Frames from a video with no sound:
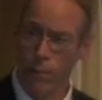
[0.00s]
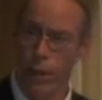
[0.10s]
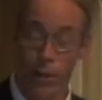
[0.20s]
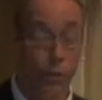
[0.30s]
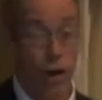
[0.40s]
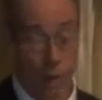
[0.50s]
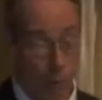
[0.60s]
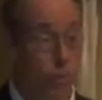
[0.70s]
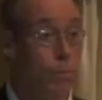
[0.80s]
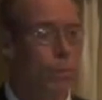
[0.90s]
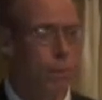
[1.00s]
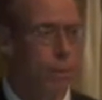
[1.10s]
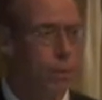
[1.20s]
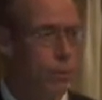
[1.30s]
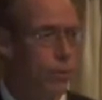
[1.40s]
And there have been
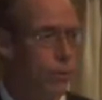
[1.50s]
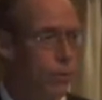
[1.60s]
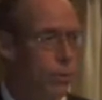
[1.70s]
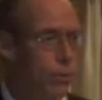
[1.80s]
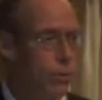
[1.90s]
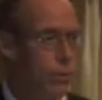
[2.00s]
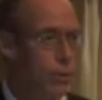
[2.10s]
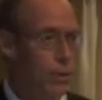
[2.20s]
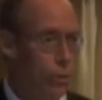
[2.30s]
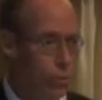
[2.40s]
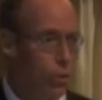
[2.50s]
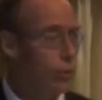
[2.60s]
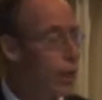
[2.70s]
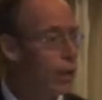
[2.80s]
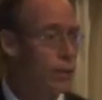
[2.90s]
people in your position who knew,
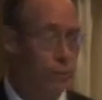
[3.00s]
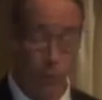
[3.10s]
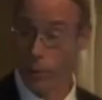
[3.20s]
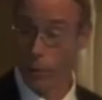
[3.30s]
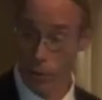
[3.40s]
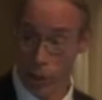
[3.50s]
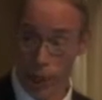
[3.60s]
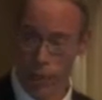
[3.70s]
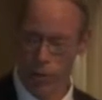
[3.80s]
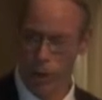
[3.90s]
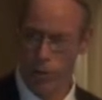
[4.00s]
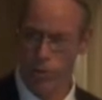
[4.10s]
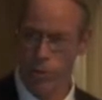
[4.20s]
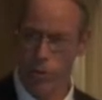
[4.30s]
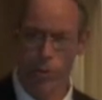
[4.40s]
yes. Have been there CIA
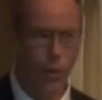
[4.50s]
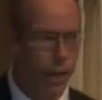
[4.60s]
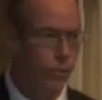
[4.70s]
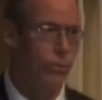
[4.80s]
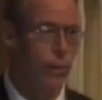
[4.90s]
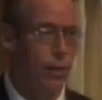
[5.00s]
directors who knew, yes.